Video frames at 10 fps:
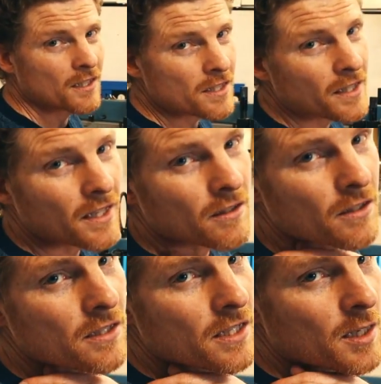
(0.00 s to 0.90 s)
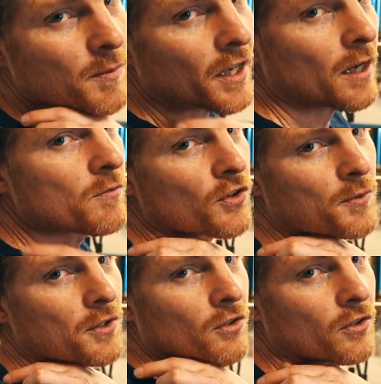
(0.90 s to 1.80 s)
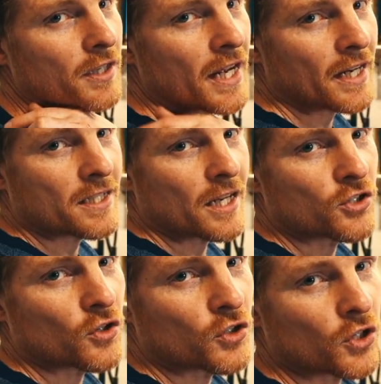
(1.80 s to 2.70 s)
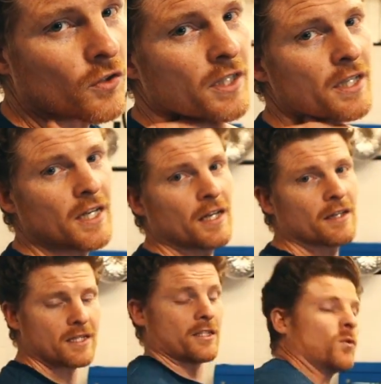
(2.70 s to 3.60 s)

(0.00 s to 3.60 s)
See that, the seam that comes from your neck down to your shoulder? That's,